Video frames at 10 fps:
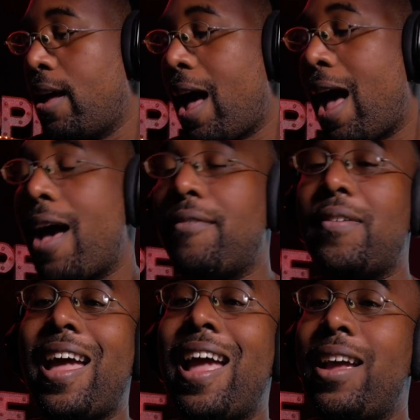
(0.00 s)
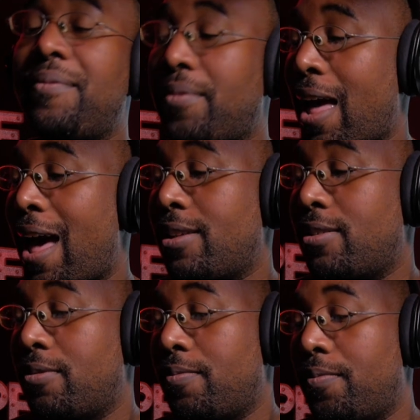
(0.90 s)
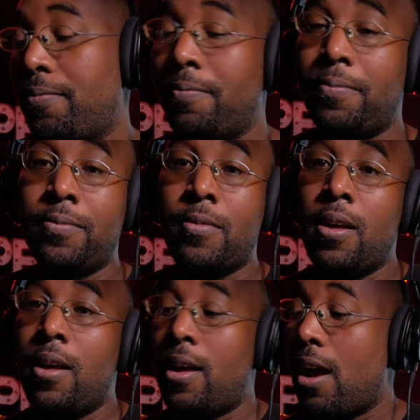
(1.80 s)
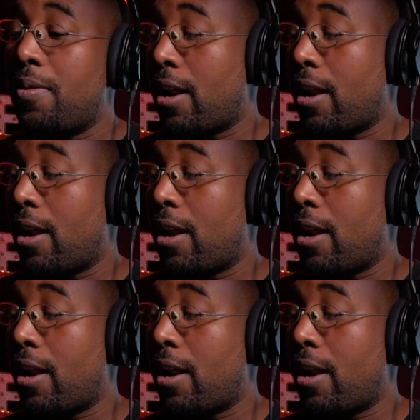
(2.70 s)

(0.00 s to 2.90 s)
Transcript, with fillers: I have A flat, and